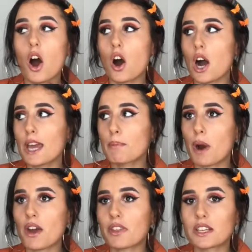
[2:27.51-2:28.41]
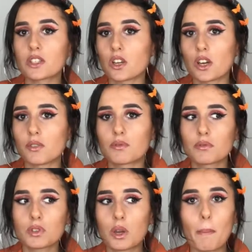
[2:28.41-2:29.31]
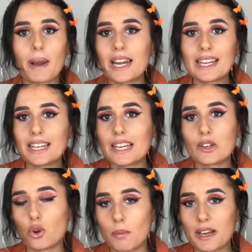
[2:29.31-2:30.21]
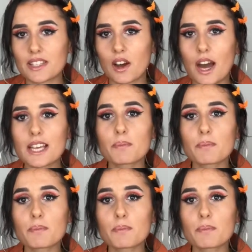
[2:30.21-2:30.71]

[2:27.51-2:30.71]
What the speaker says: I buy things that are completely not my size,